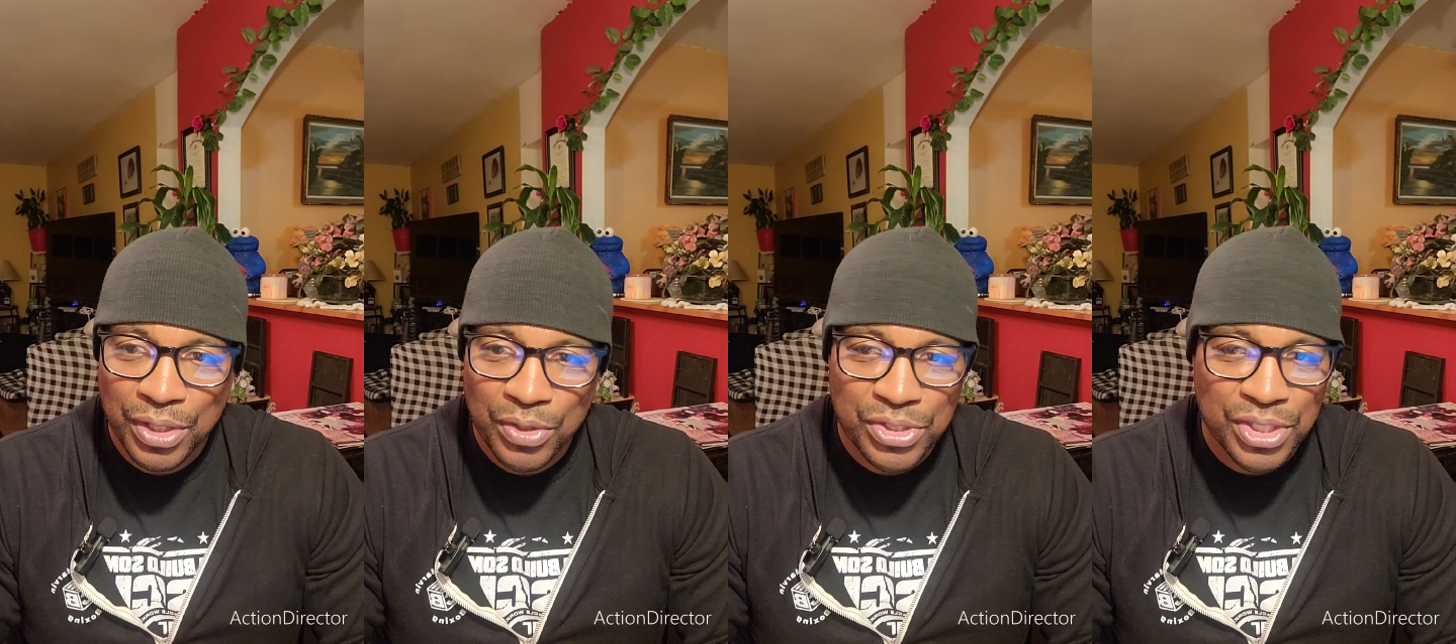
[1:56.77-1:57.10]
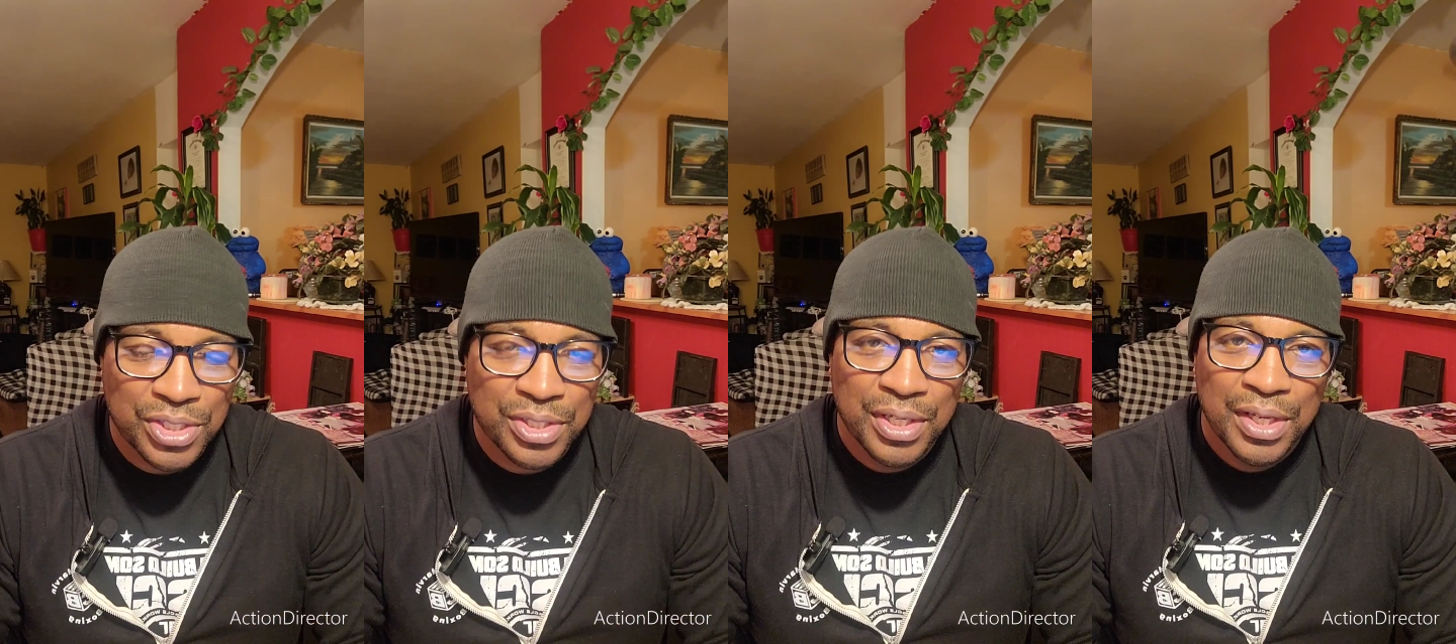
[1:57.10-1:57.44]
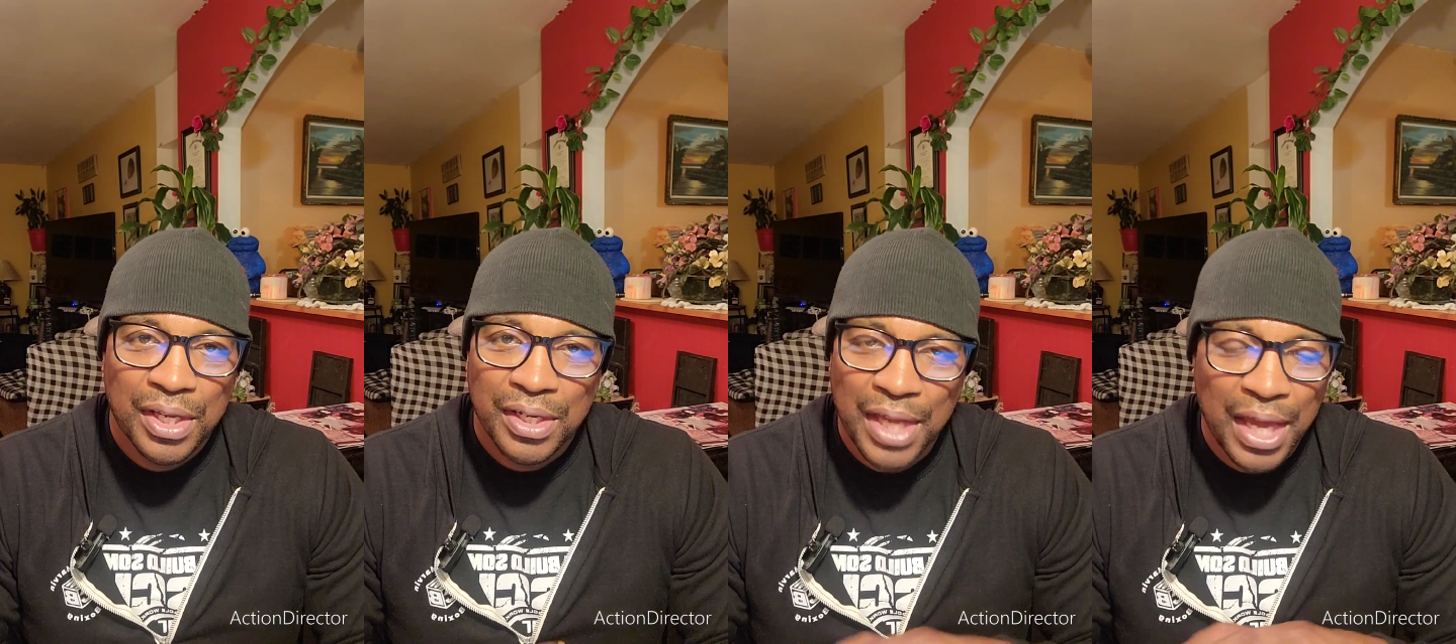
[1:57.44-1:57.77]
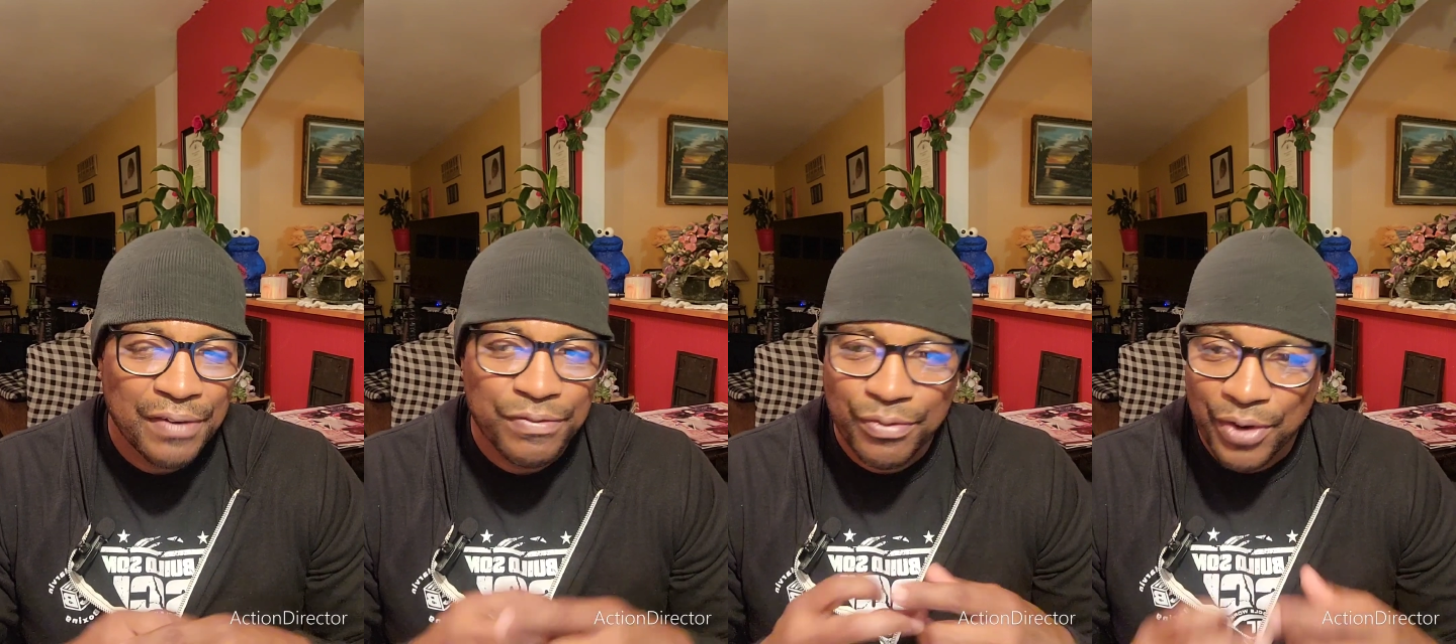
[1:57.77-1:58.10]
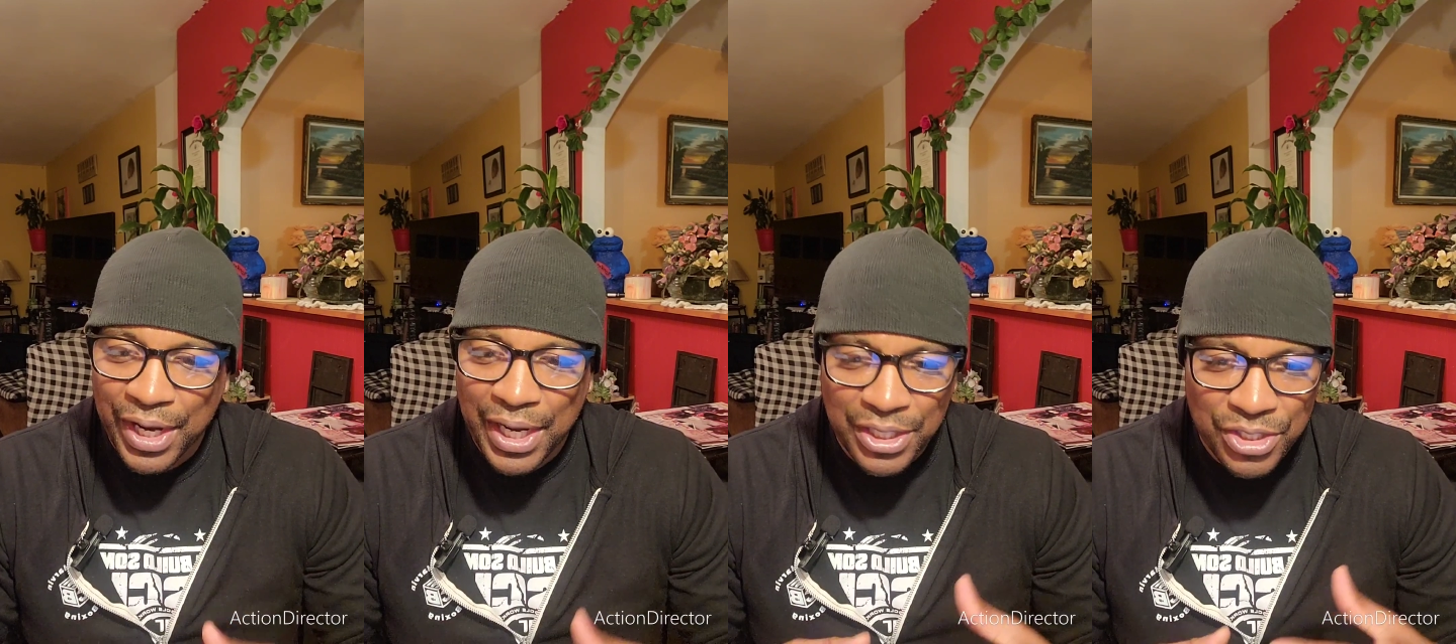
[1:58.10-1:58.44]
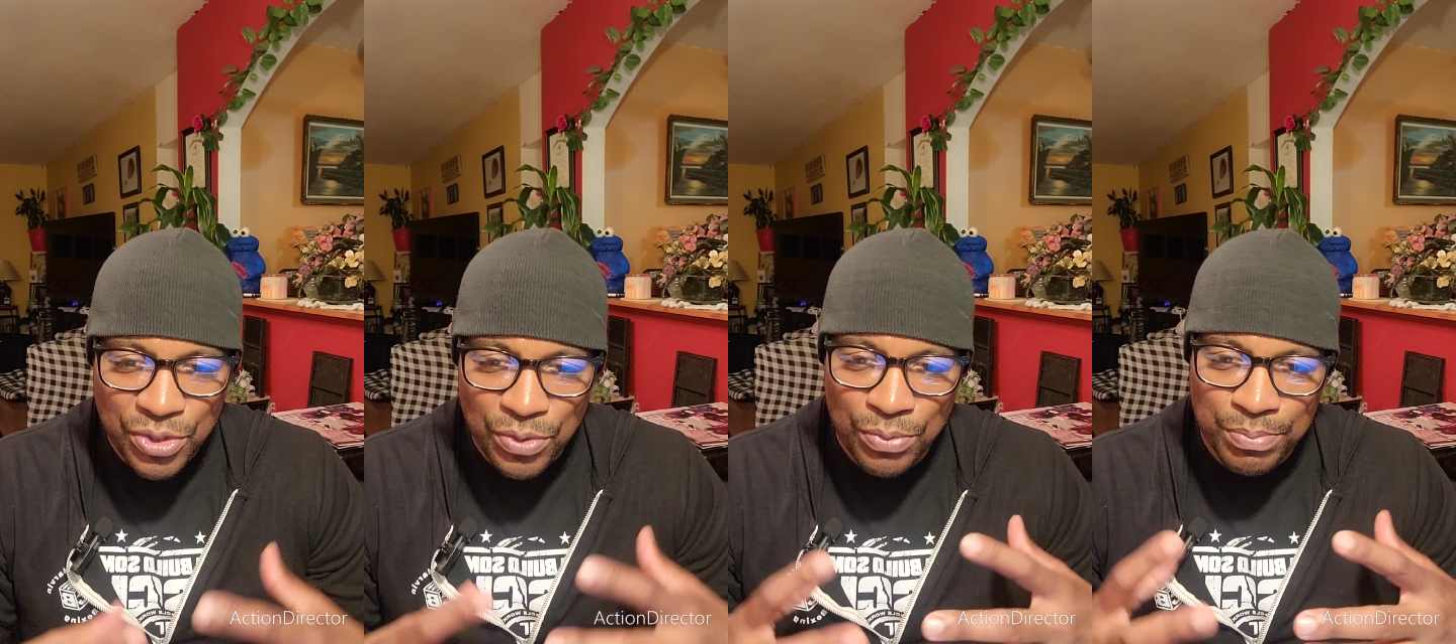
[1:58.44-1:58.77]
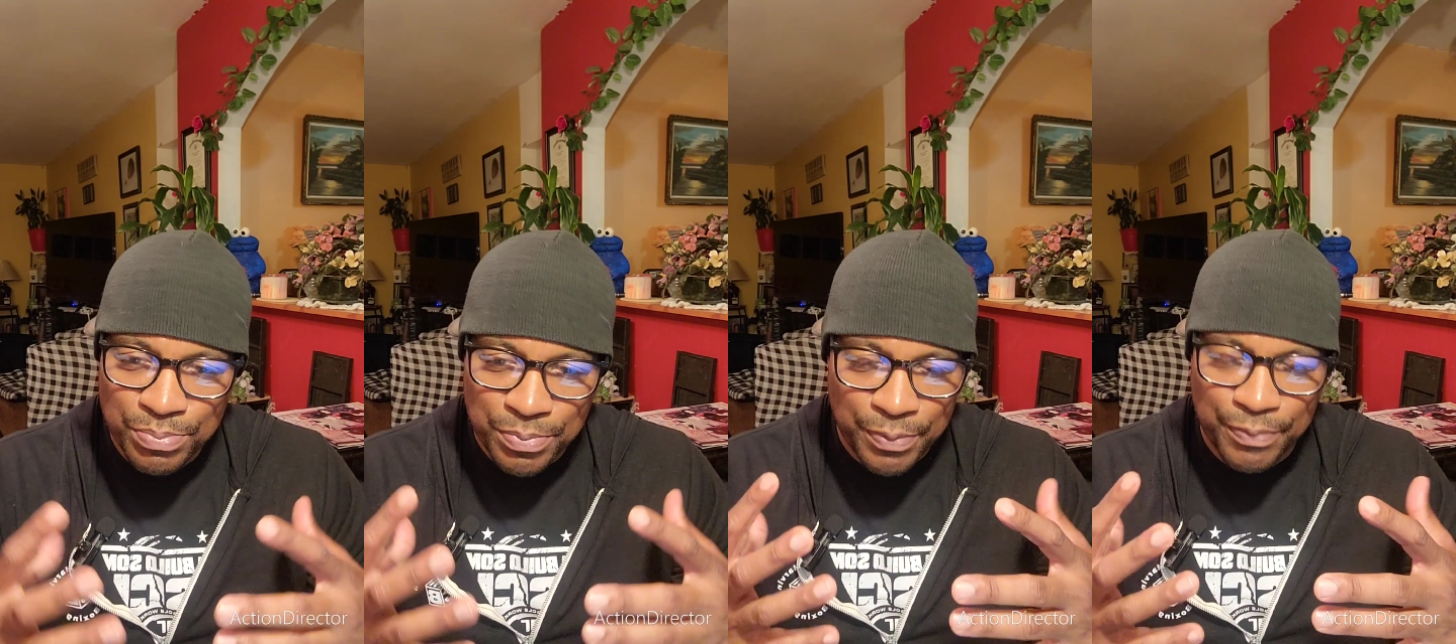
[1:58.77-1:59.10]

You know, she's not afraid to